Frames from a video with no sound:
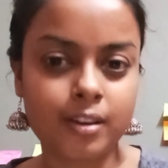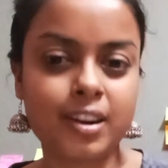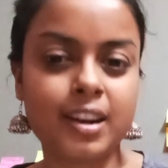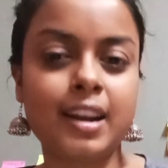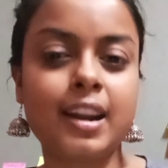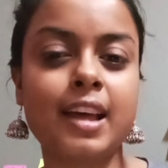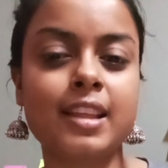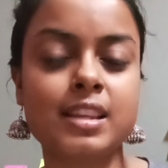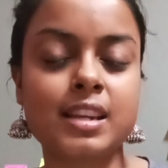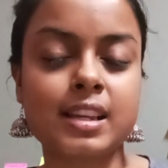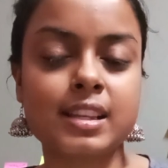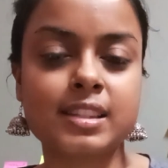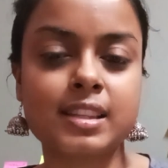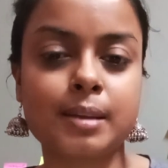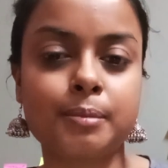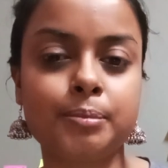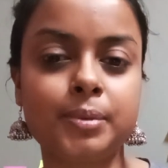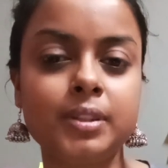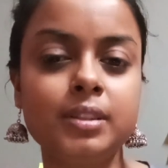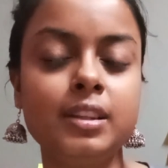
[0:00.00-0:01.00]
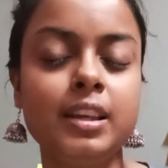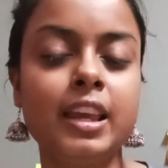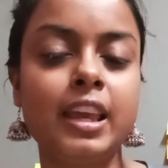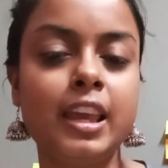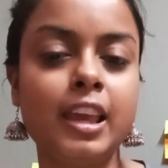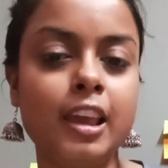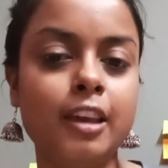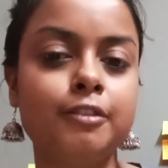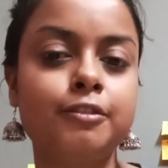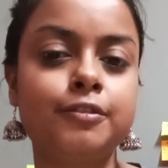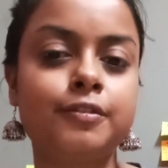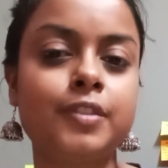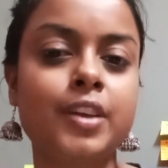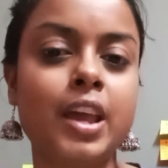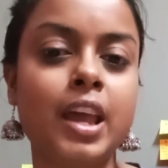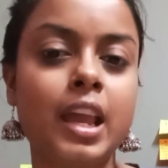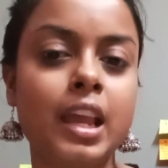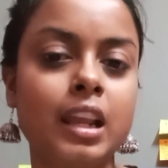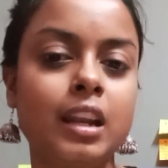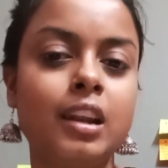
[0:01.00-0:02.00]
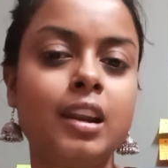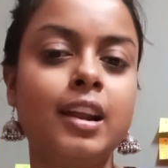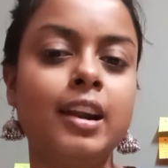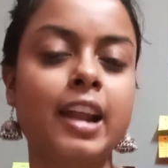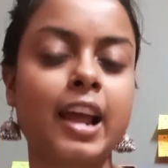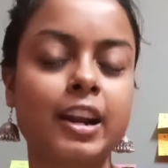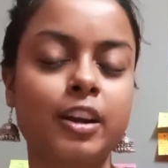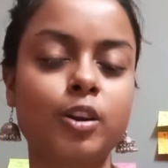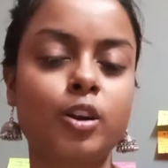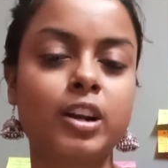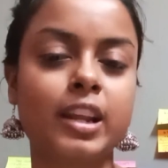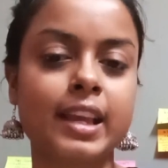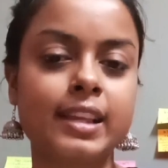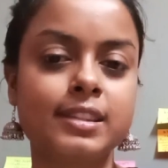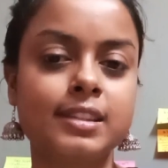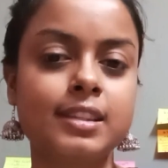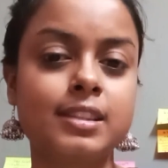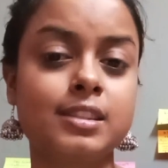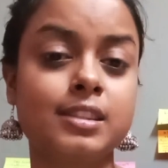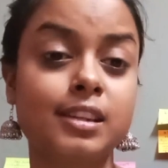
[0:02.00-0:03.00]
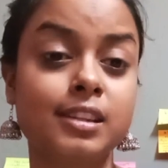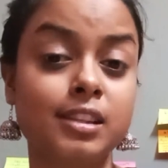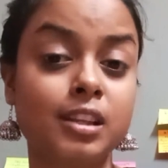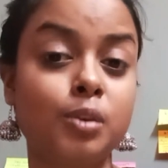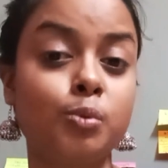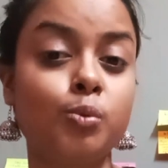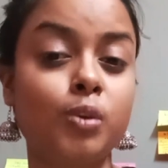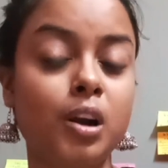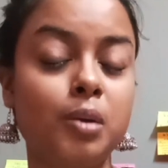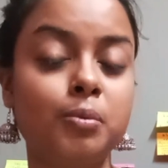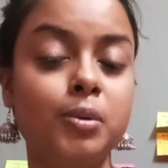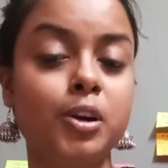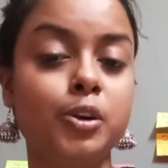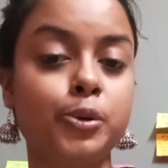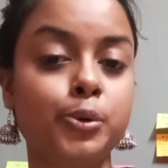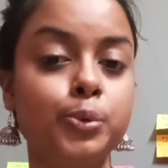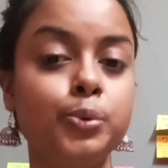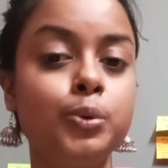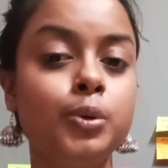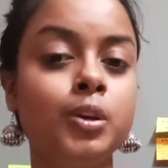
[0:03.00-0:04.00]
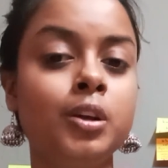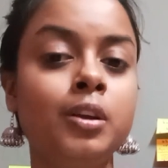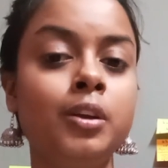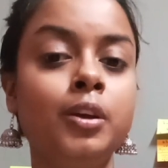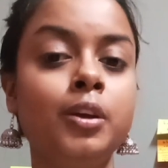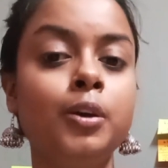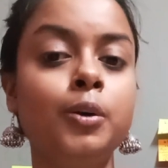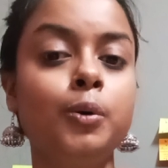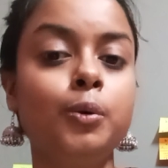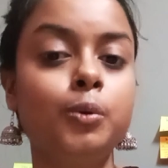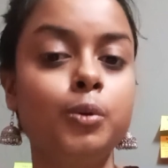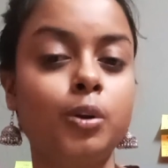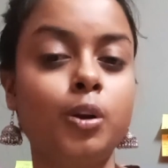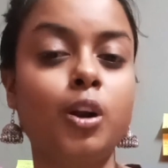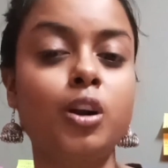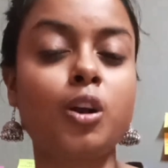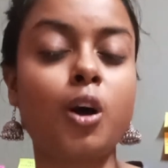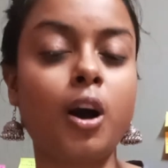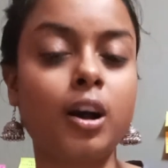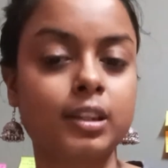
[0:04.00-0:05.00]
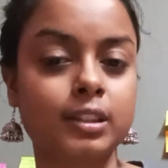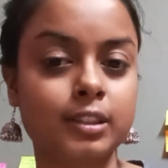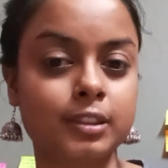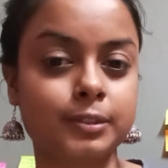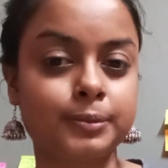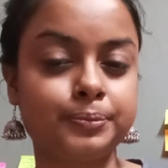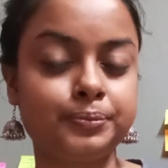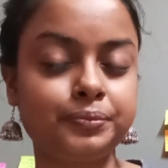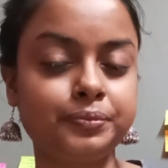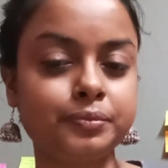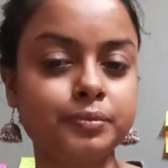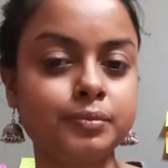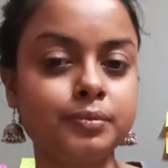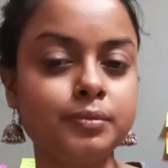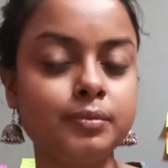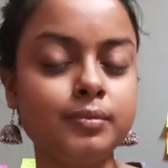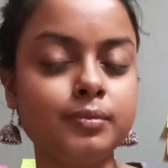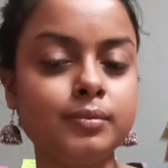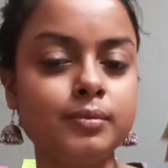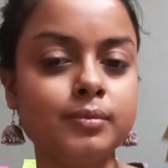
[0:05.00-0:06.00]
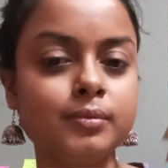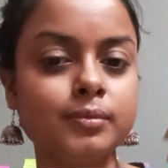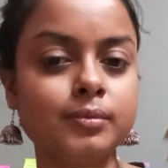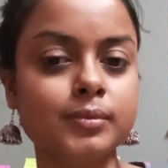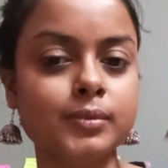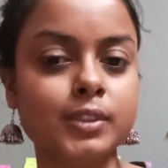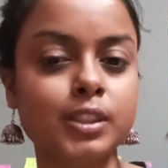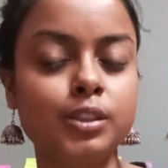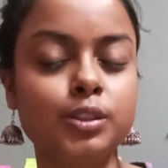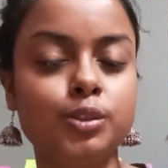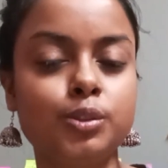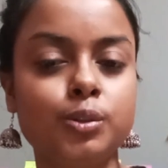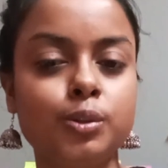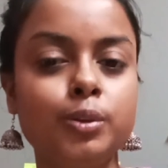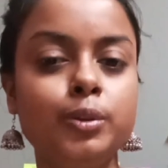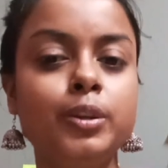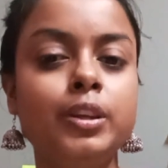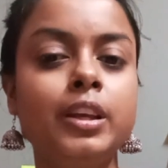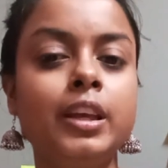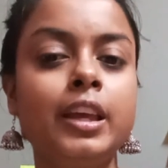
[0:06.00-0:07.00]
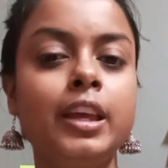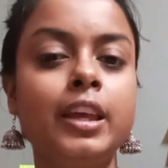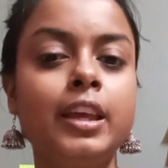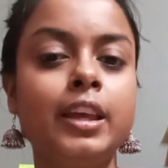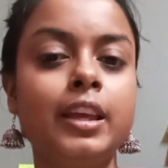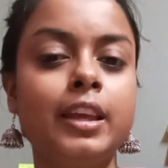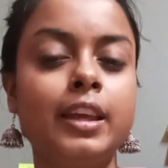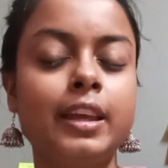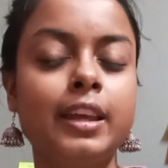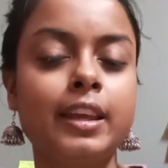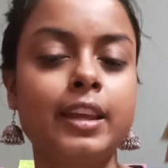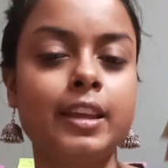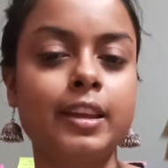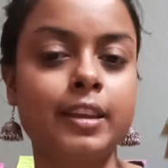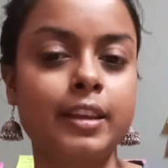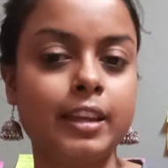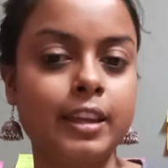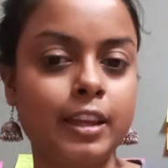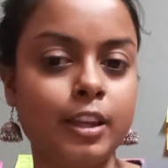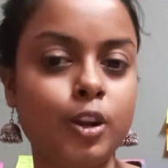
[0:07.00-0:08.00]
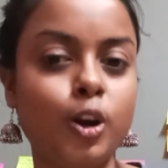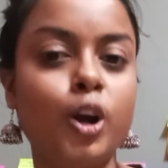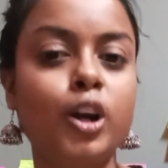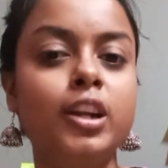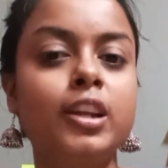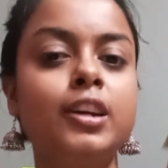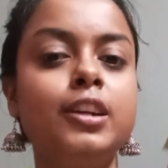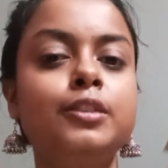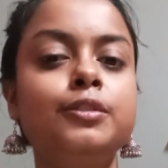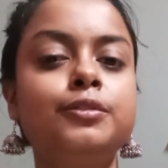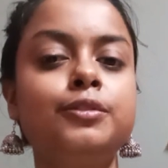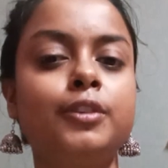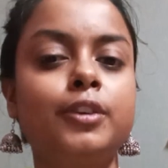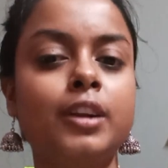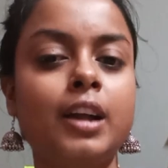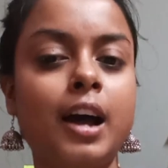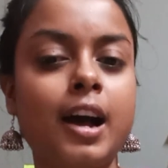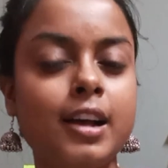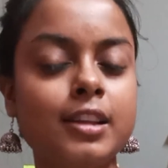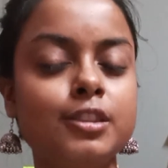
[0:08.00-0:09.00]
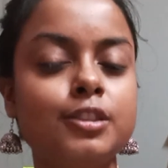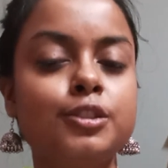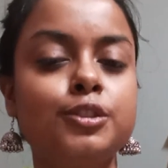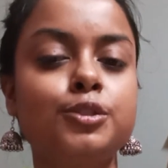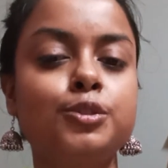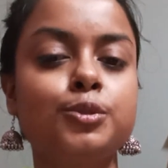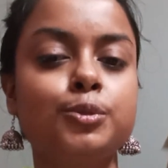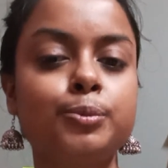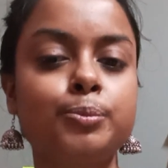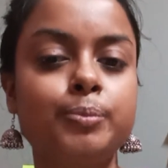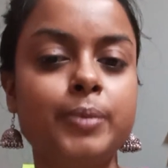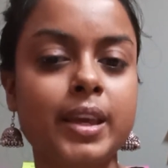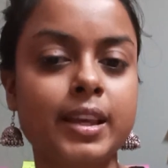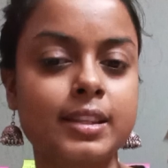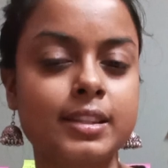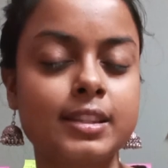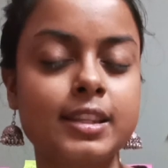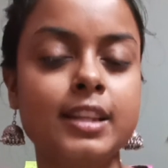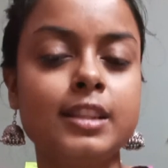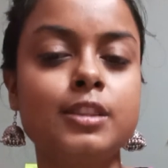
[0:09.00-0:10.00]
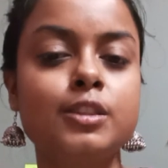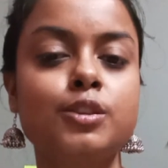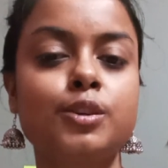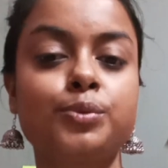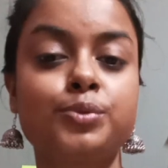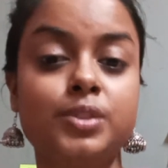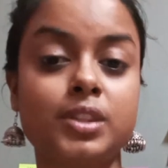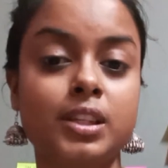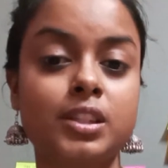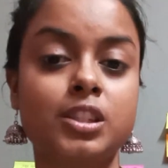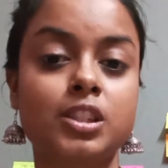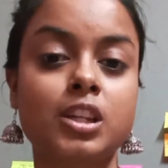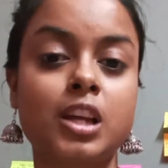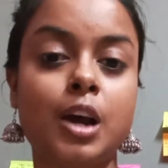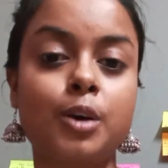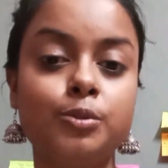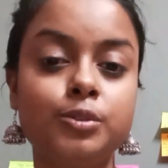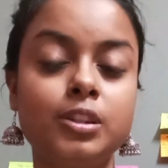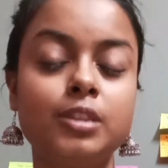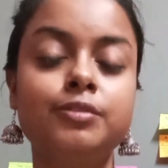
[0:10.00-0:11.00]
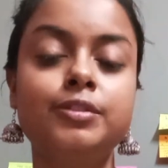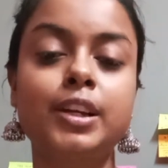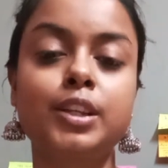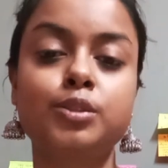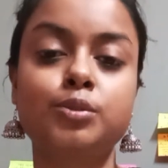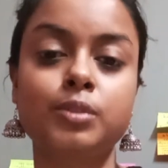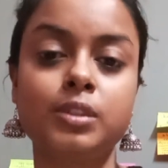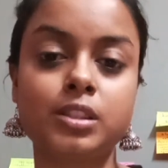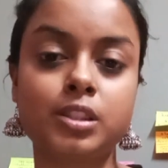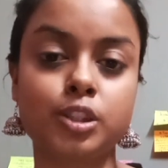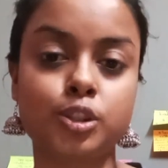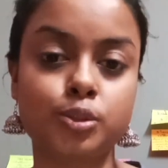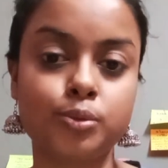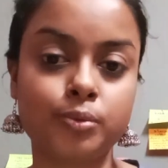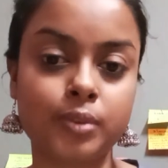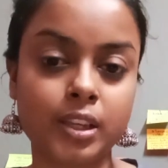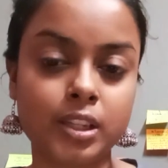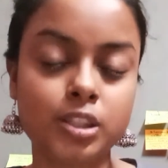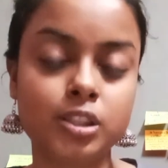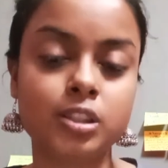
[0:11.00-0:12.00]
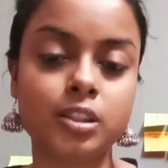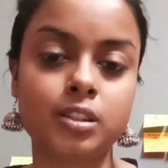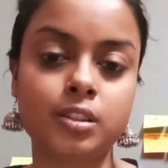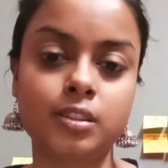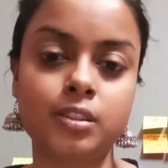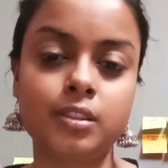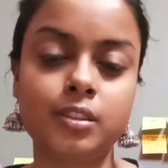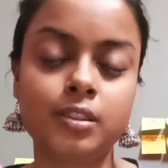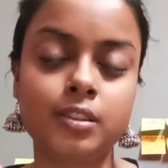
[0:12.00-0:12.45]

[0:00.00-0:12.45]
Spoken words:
Or another example, if Hitler had not existed, then World War II would not occur. So in order for us to make sense of such counterfactual situation